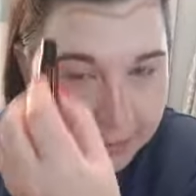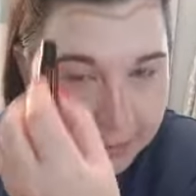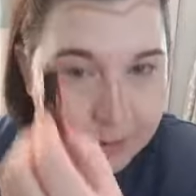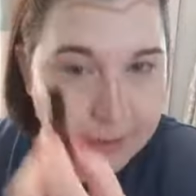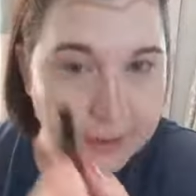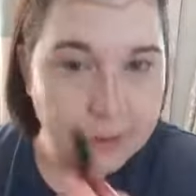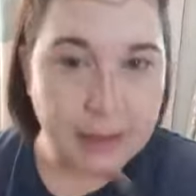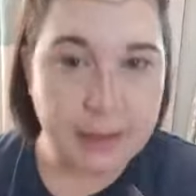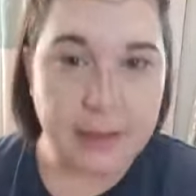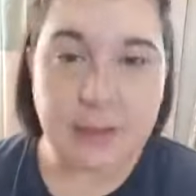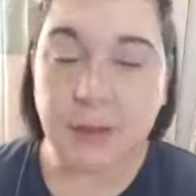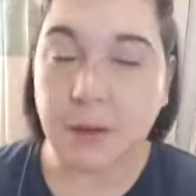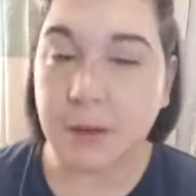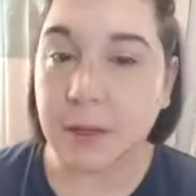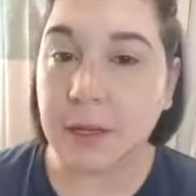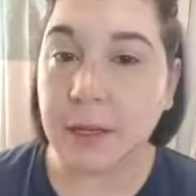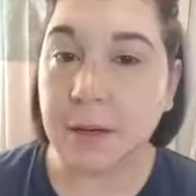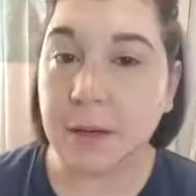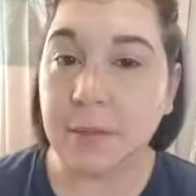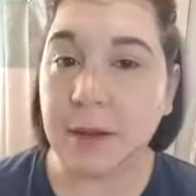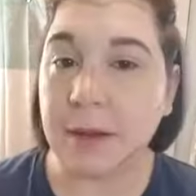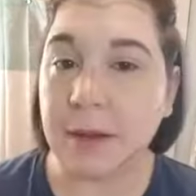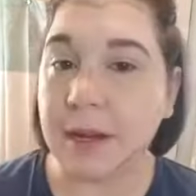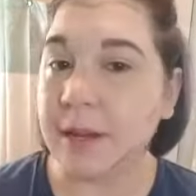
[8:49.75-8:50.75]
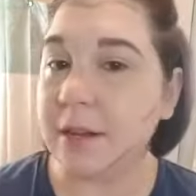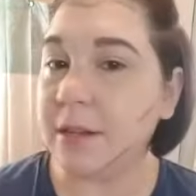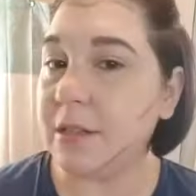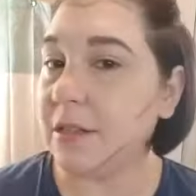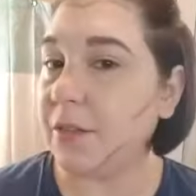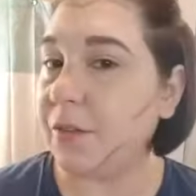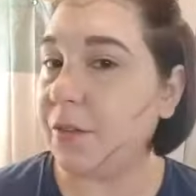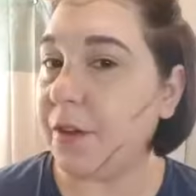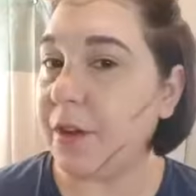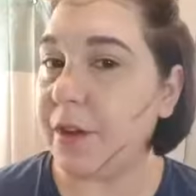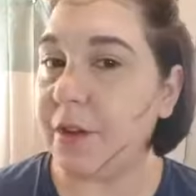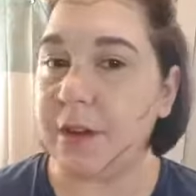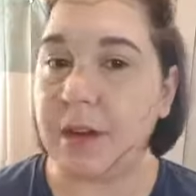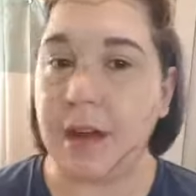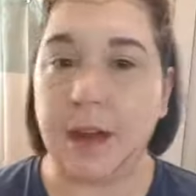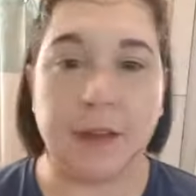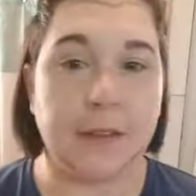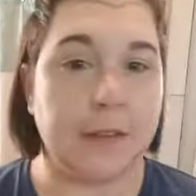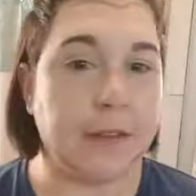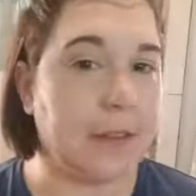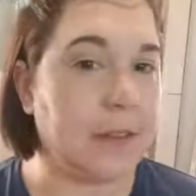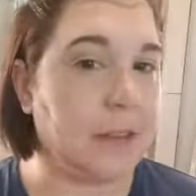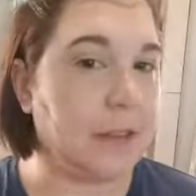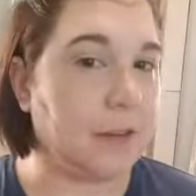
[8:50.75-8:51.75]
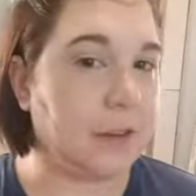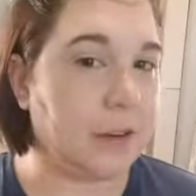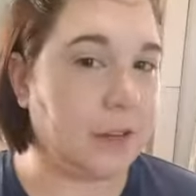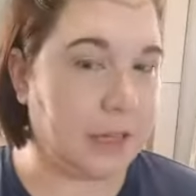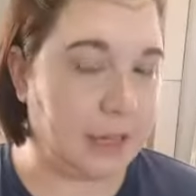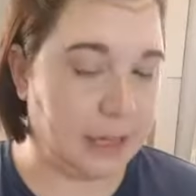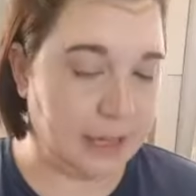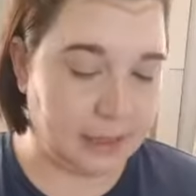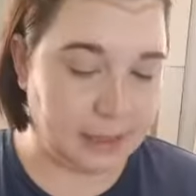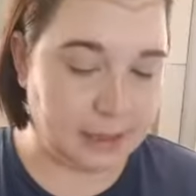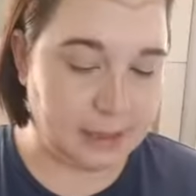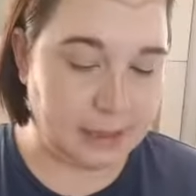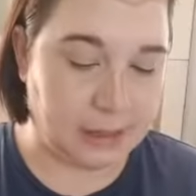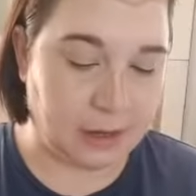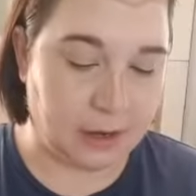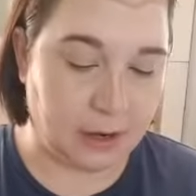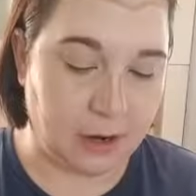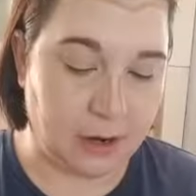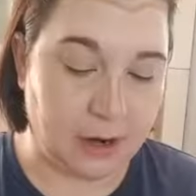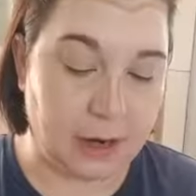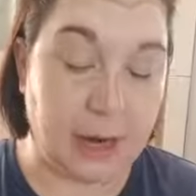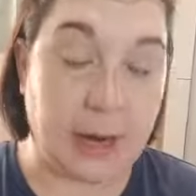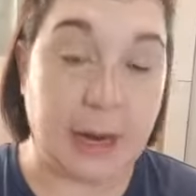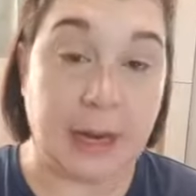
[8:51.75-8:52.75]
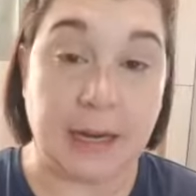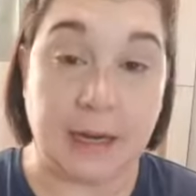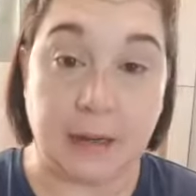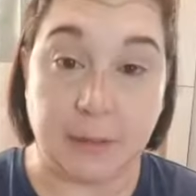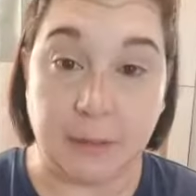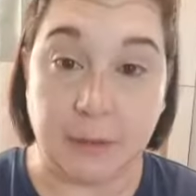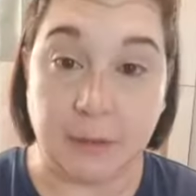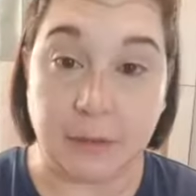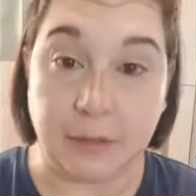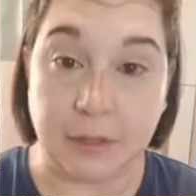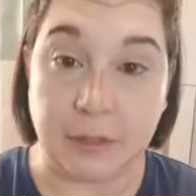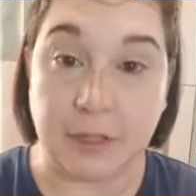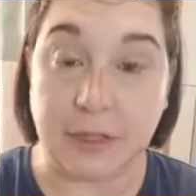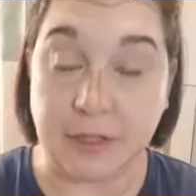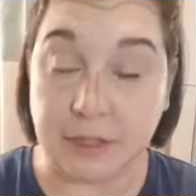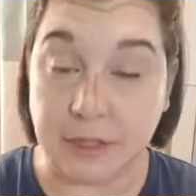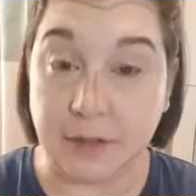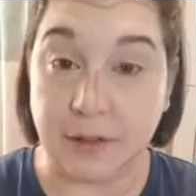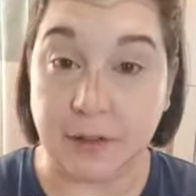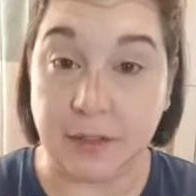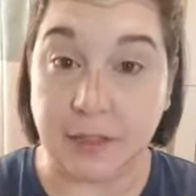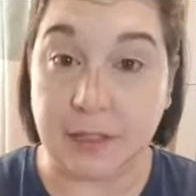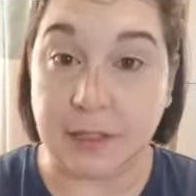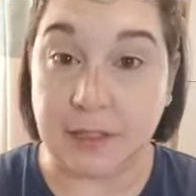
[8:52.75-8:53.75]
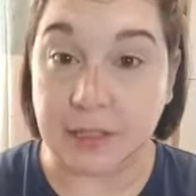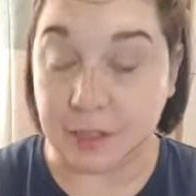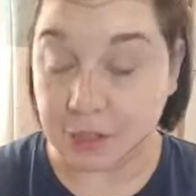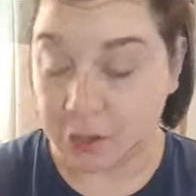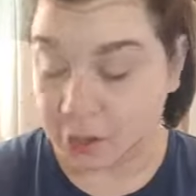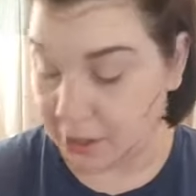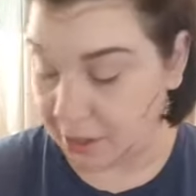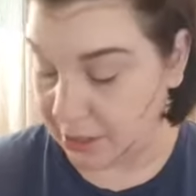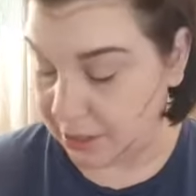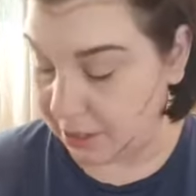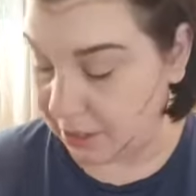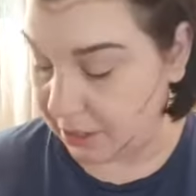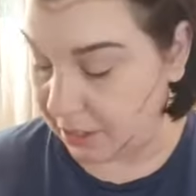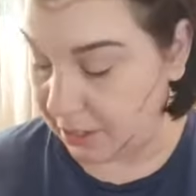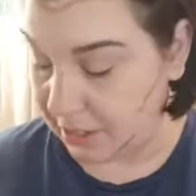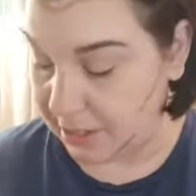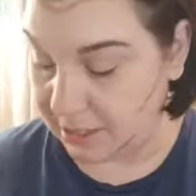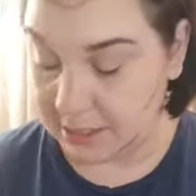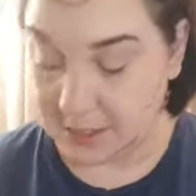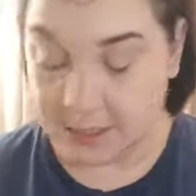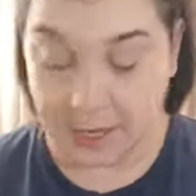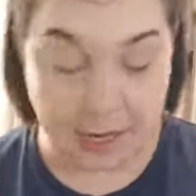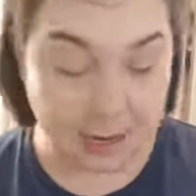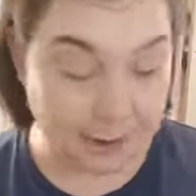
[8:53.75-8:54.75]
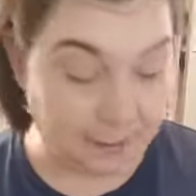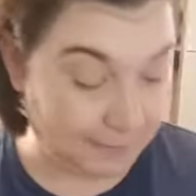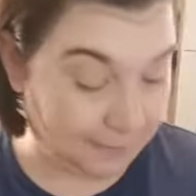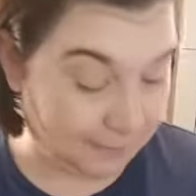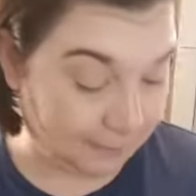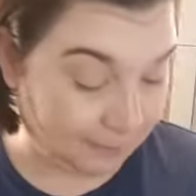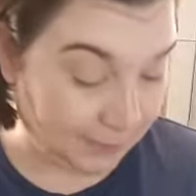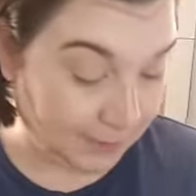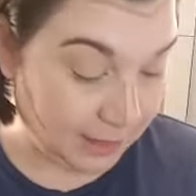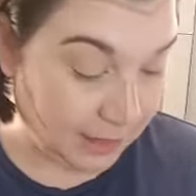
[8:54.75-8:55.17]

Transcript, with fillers: Okay, so anybody else figured out that their kids are animals during this train this time?